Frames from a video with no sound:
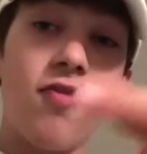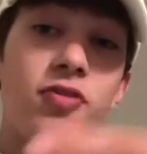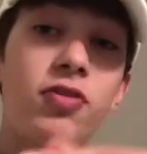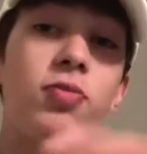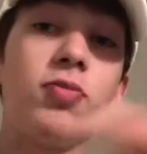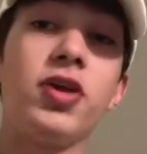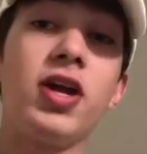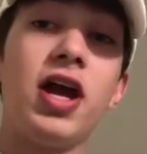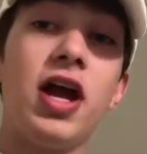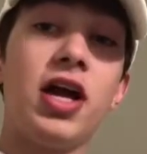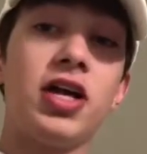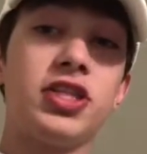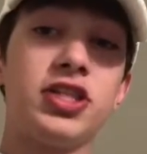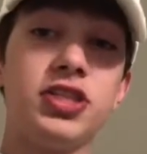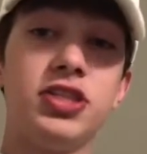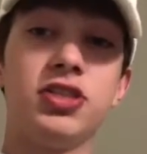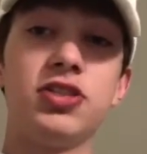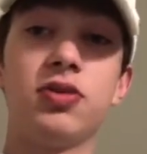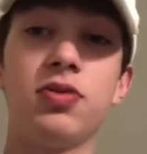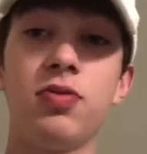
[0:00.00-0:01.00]
the
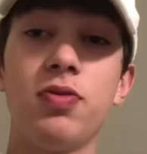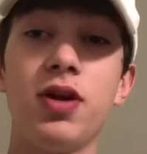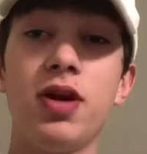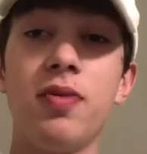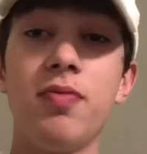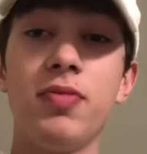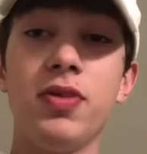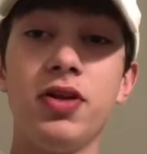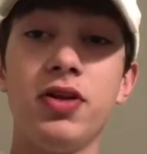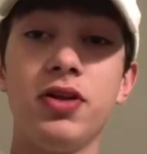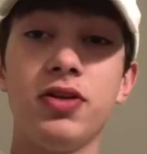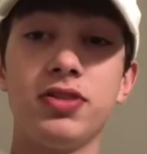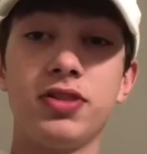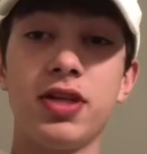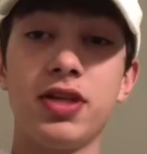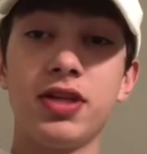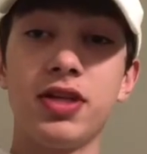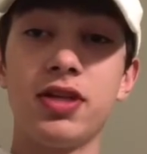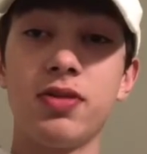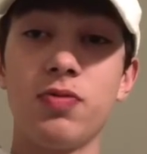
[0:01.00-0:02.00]
reaction. So what I mean is
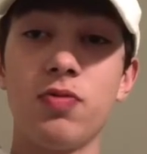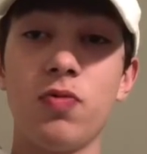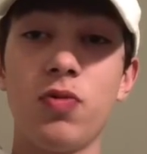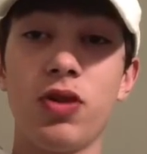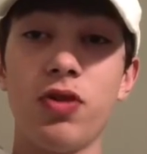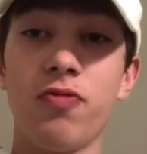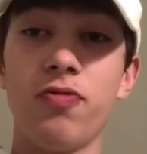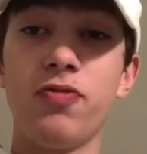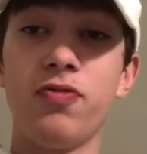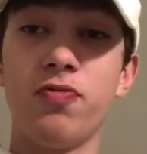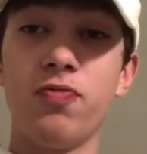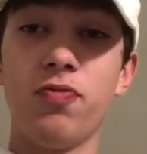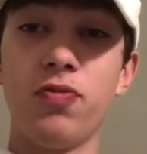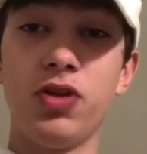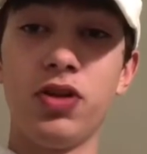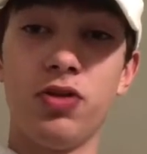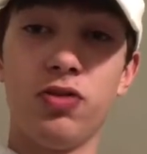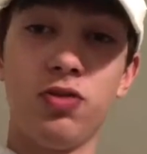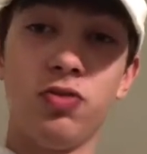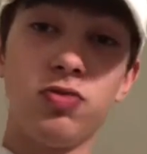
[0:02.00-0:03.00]
like when your
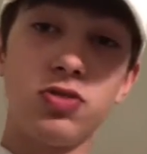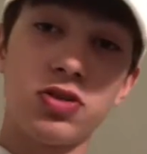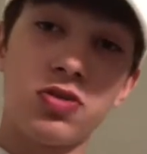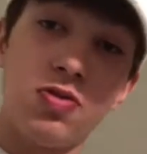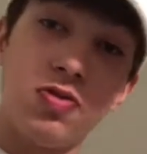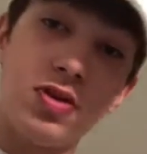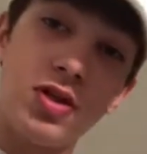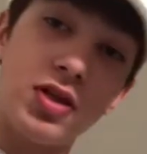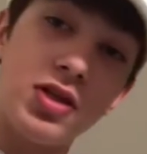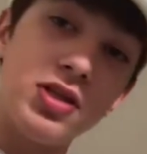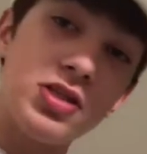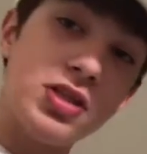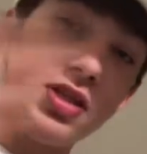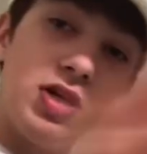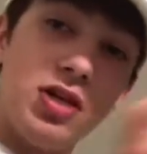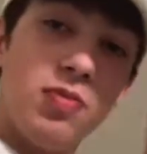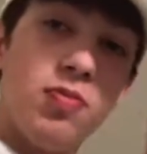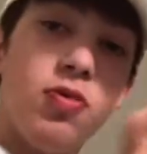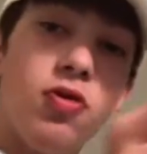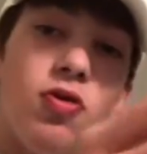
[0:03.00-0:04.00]
lure's going like this and
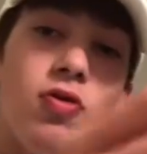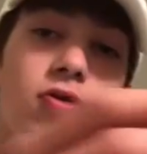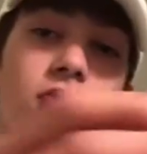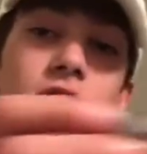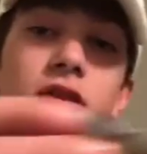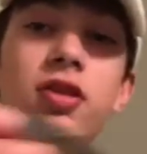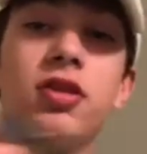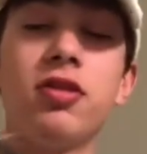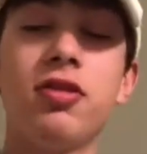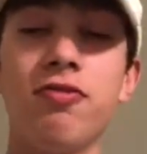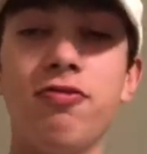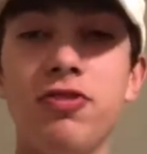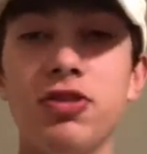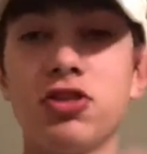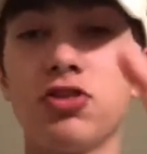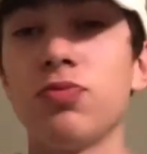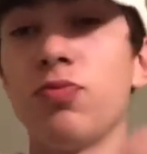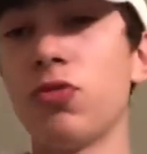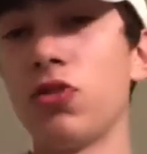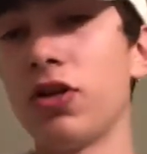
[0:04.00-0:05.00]
then you pull it, the
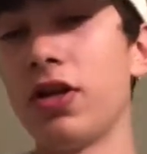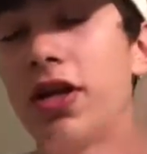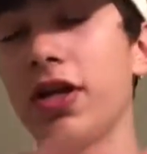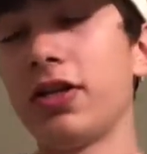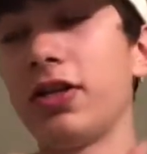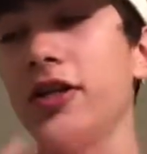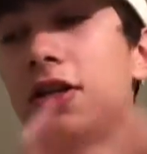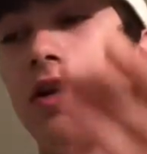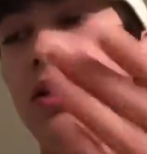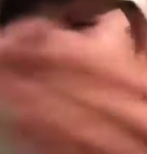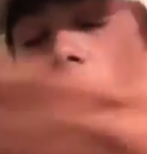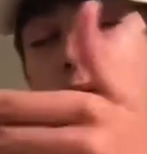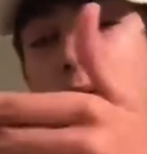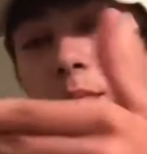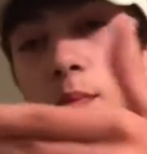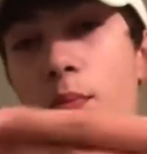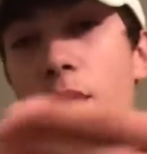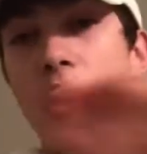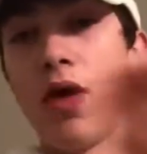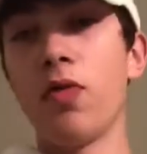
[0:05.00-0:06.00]
fish will more likely
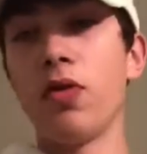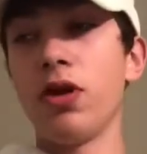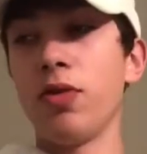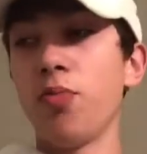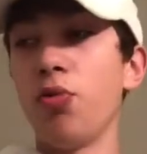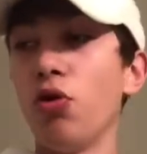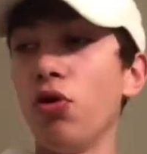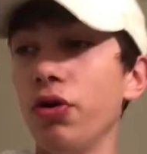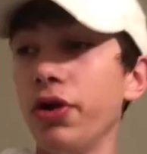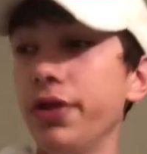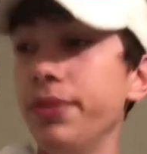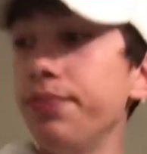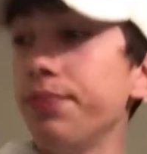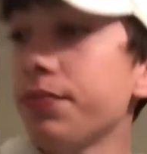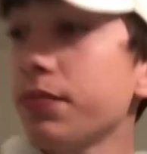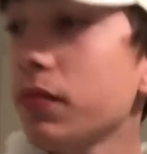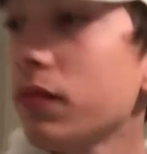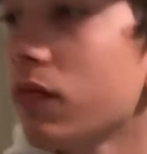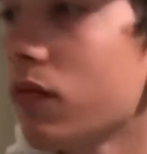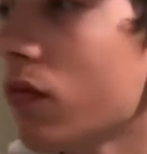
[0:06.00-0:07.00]
bite when you pull it.
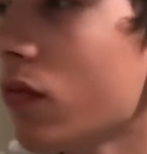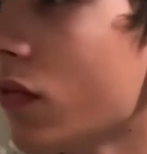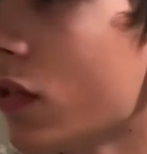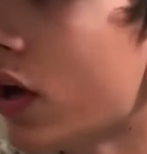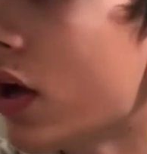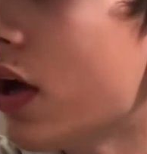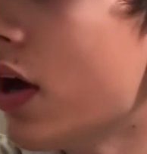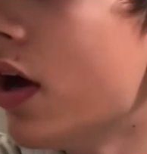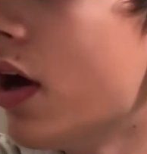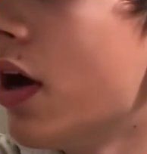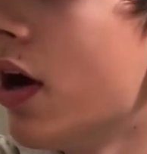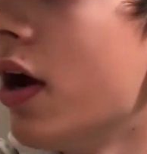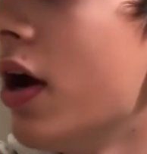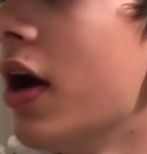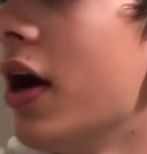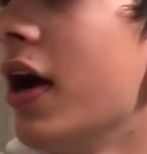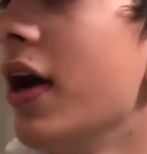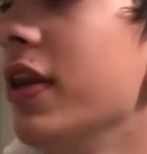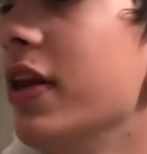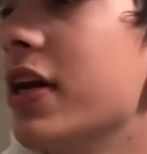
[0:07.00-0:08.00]

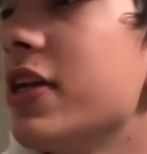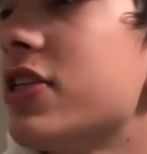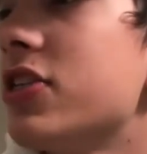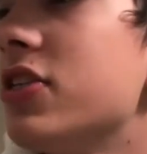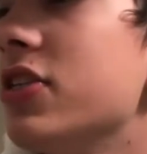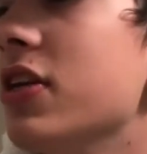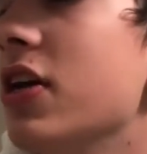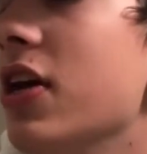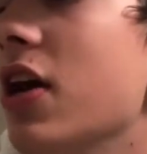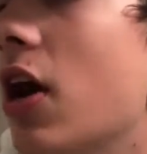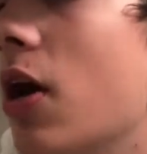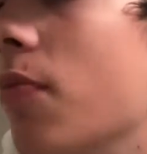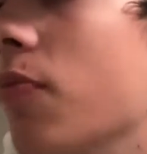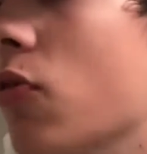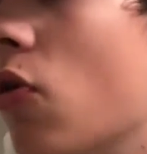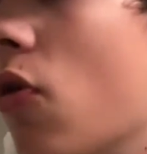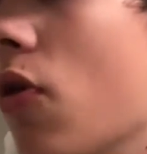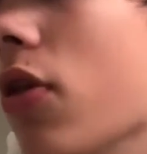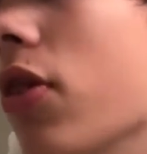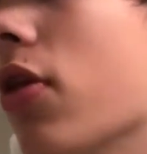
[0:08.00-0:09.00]
And that's up
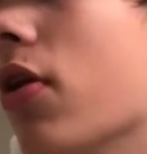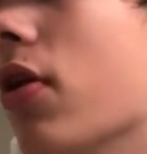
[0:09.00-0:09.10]
north.